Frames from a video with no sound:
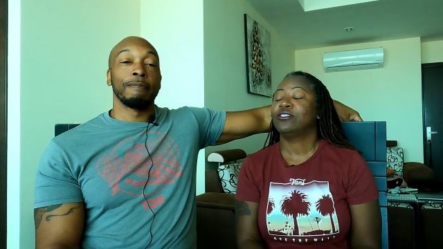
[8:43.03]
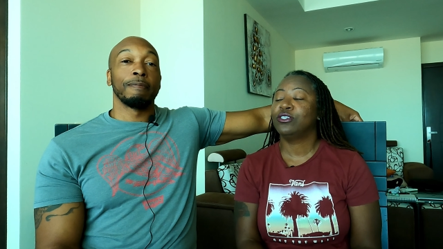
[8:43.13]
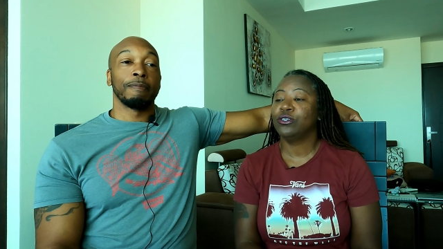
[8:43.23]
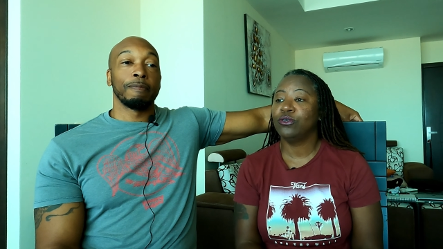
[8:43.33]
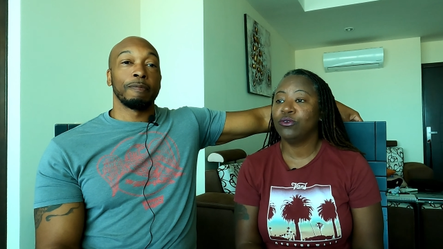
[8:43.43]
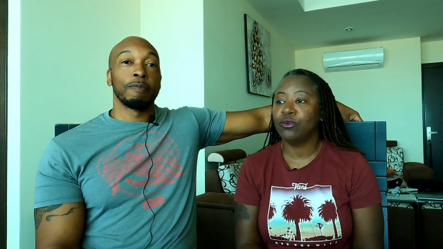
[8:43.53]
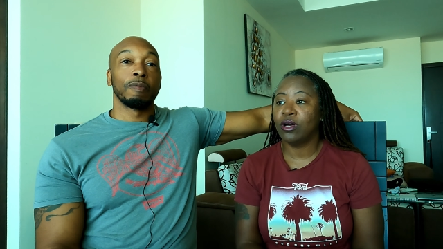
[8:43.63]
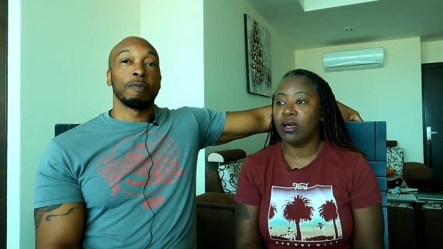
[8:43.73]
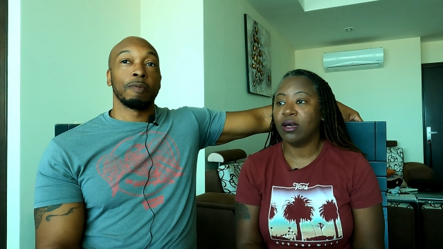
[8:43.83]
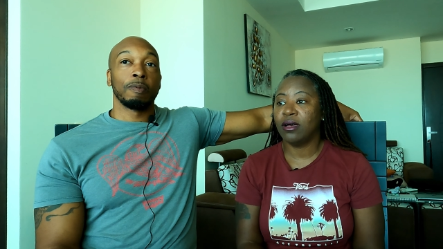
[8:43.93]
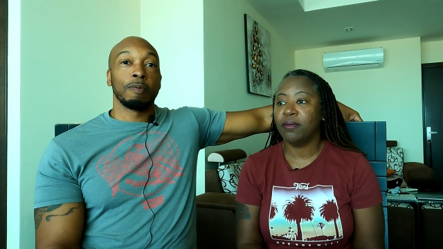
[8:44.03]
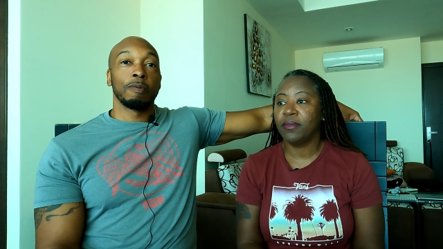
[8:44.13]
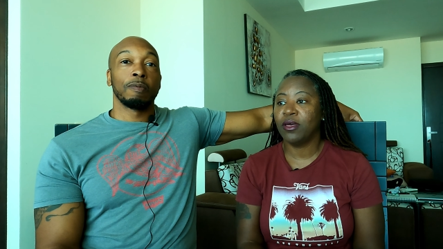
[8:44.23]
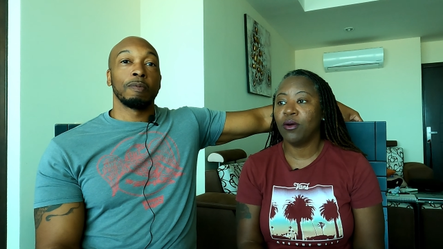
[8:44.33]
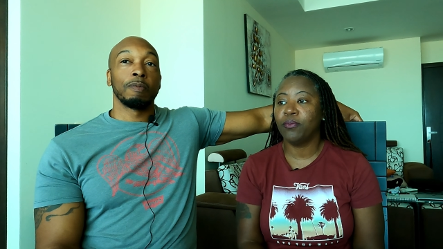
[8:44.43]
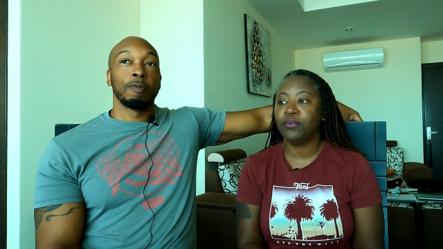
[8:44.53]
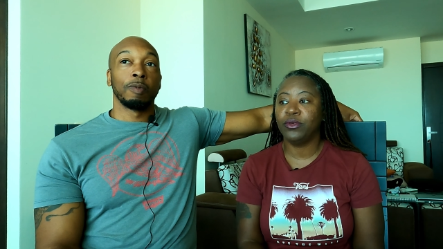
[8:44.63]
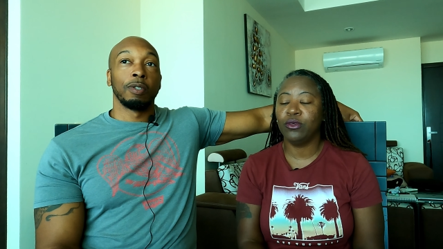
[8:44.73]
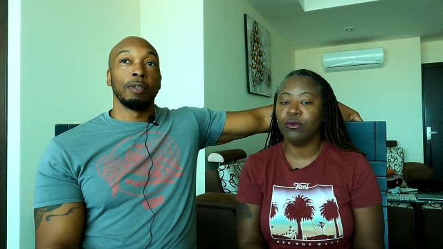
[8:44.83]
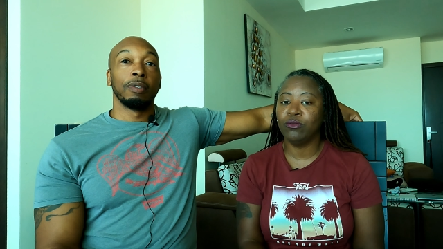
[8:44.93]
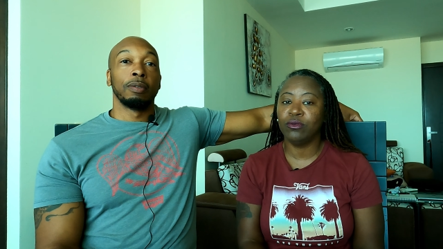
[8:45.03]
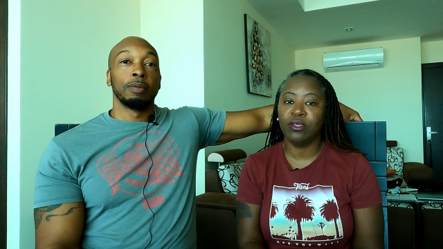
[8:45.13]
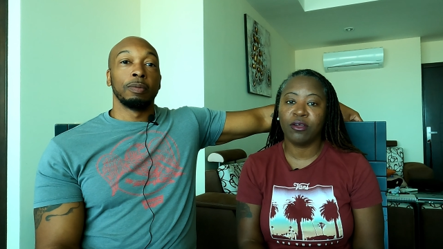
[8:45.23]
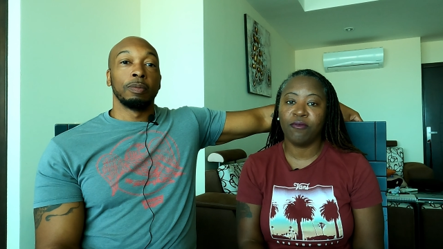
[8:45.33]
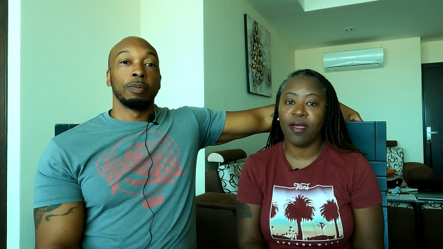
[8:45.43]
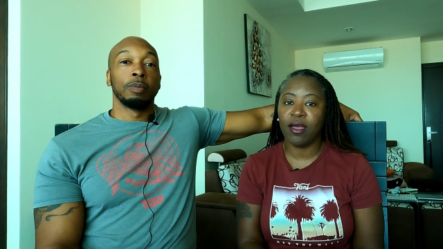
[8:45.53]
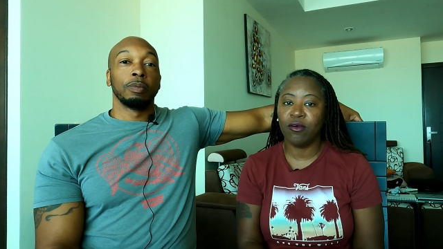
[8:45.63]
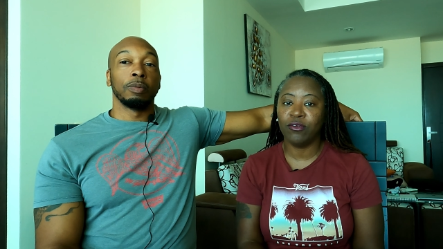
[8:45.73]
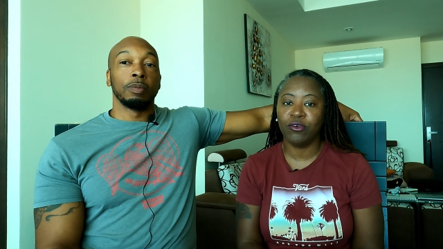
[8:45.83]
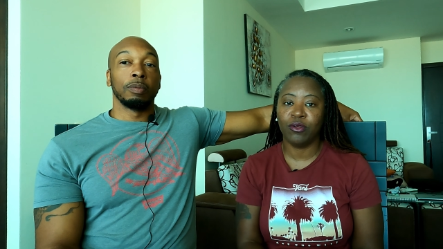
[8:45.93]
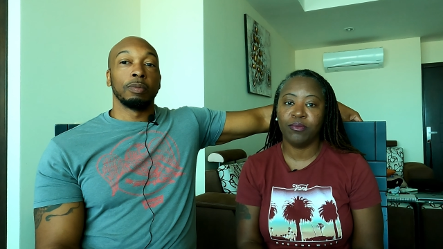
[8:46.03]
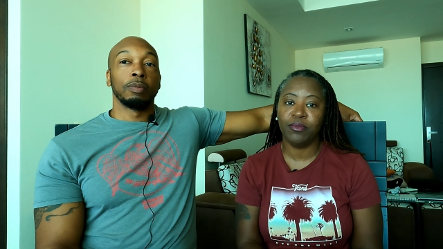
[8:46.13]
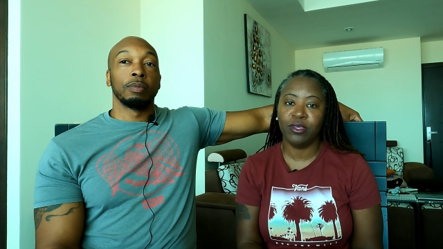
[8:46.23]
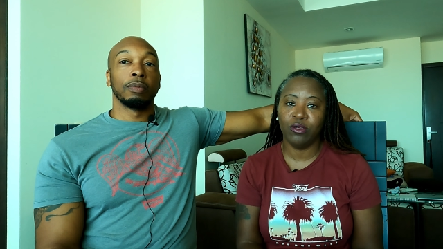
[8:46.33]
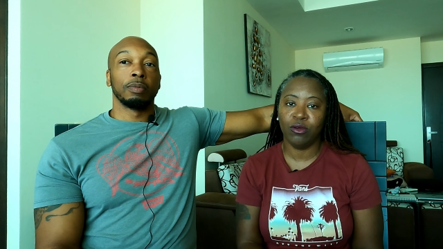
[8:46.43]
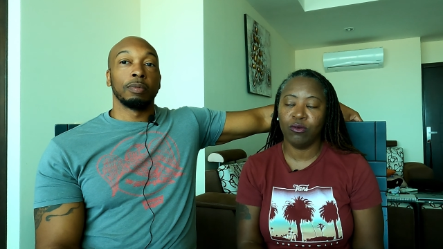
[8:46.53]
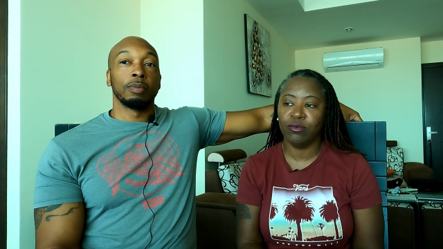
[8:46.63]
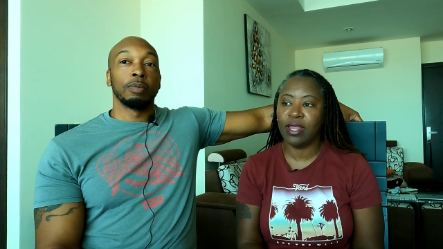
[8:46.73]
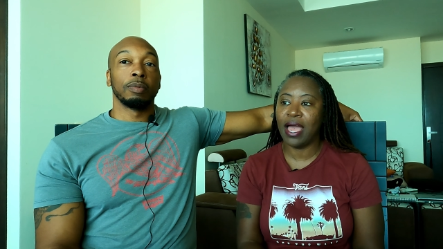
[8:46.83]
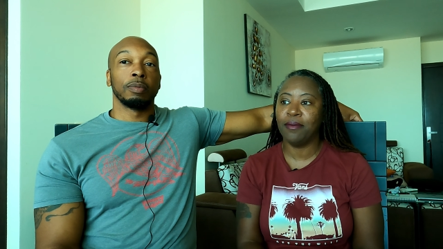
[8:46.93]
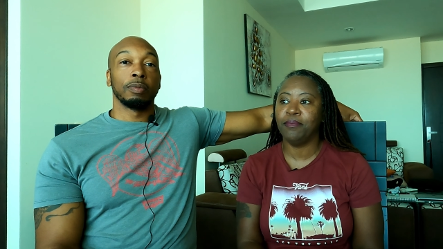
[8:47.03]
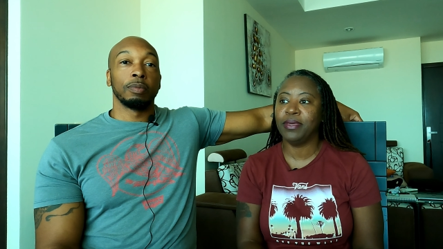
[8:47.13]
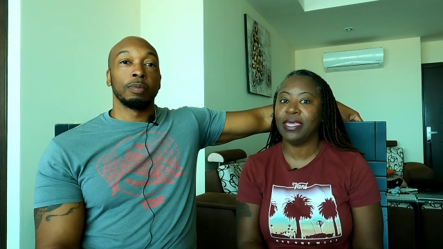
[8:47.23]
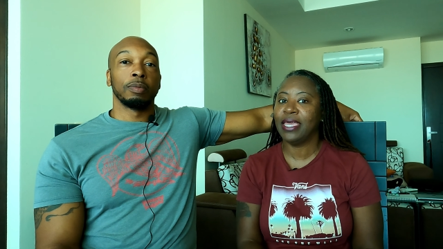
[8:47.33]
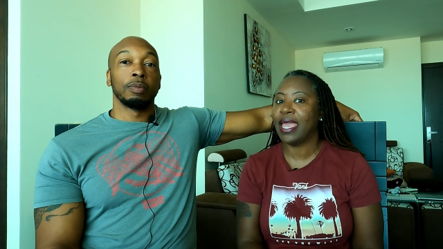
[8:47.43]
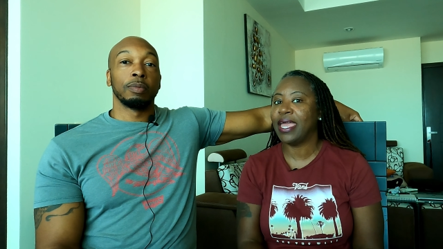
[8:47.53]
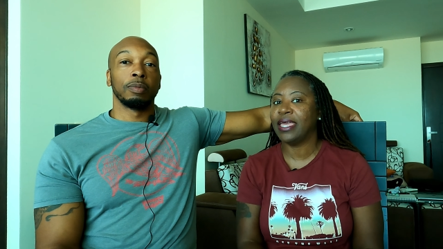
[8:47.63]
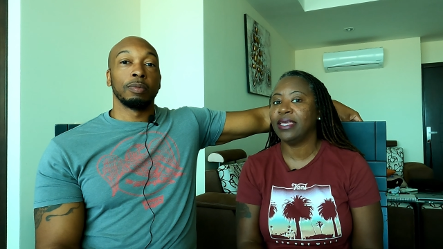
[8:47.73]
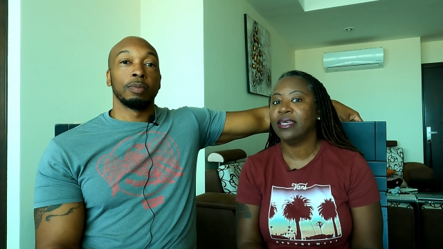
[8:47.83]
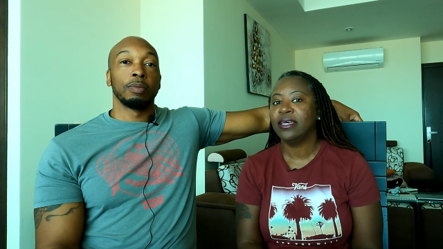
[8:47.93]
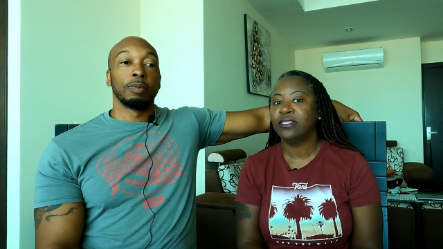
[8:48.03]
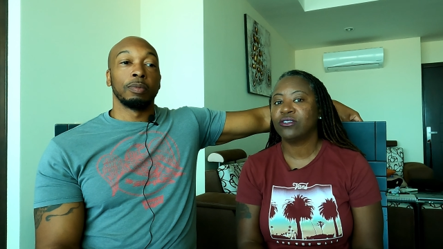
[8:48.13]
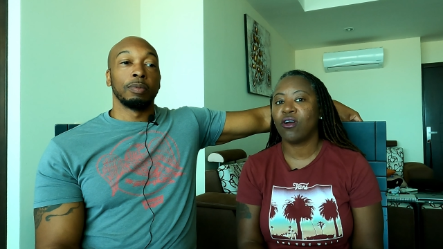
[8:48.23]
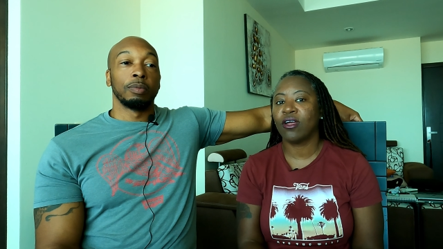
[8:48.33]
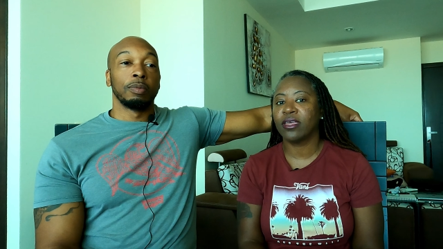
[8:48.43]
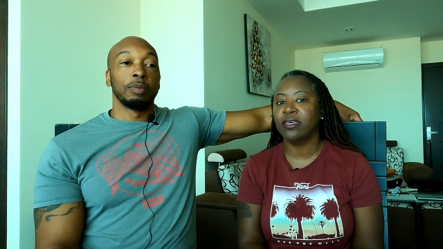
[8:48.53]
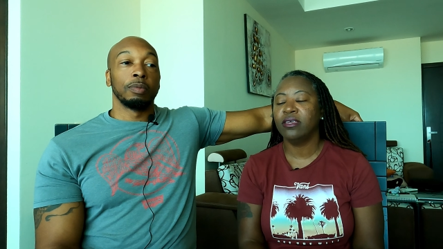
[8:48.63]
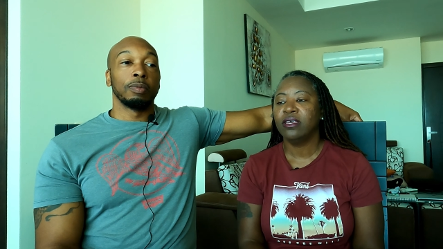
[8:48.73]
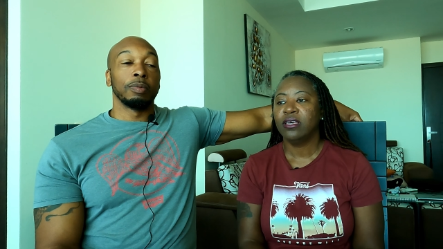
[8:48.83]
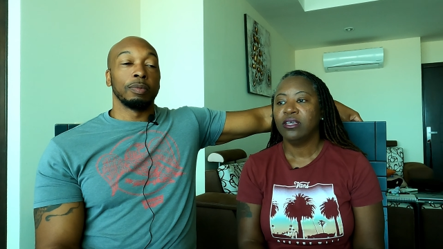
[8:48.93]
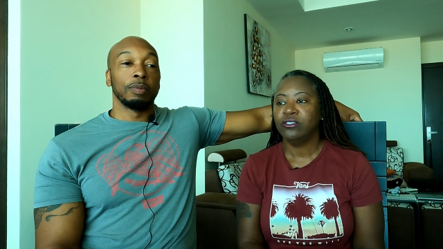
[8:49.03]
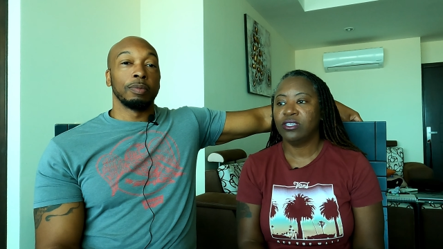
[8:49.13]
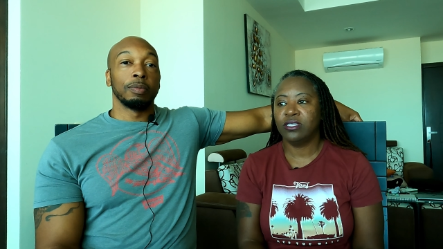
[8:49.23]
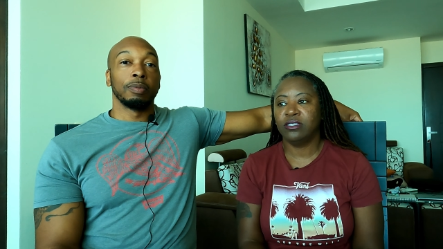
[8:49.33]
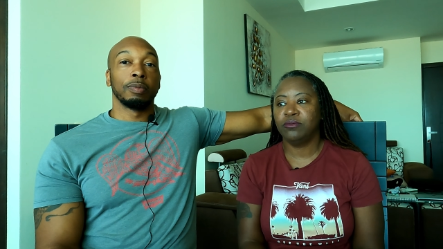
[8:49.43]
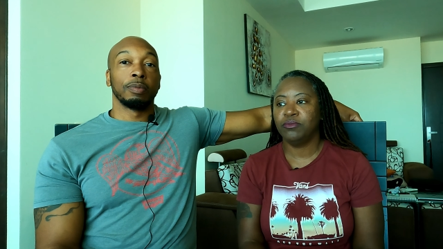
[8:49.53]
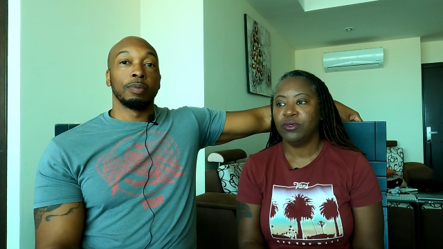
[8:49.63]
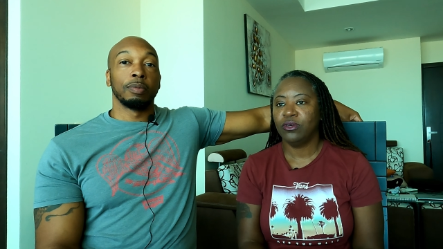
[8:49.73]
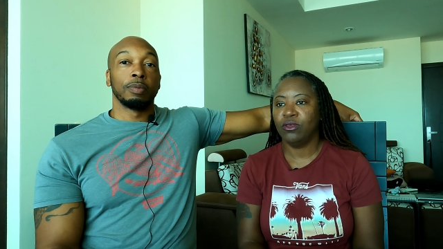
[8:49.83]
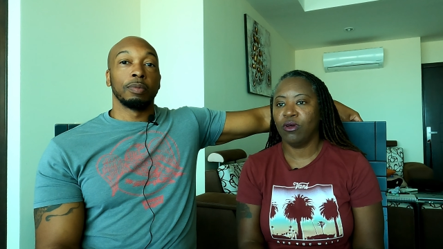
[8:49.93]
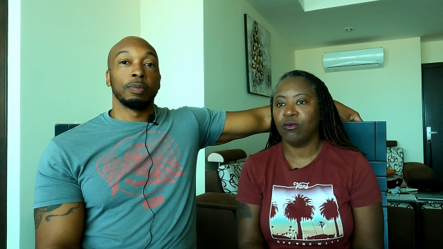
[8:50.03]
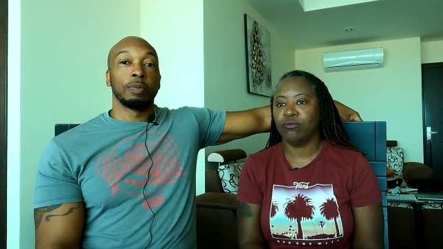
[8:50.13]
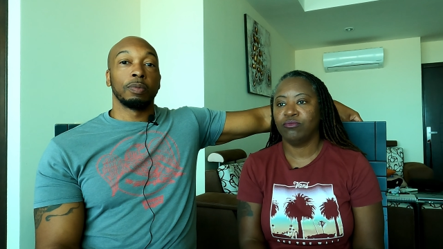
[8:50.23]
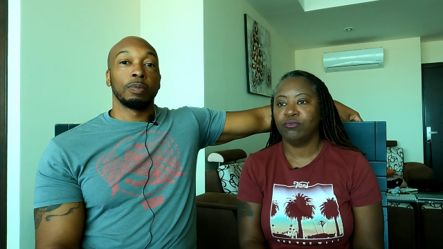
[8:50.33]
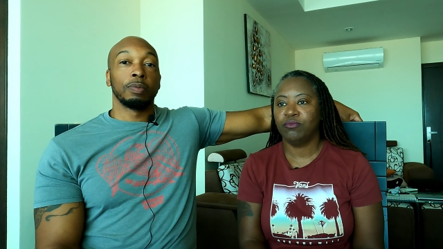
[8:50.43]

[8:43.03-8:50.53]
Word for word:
Speaker 1: To um, help you look around, or you know, not be a target. Just you know,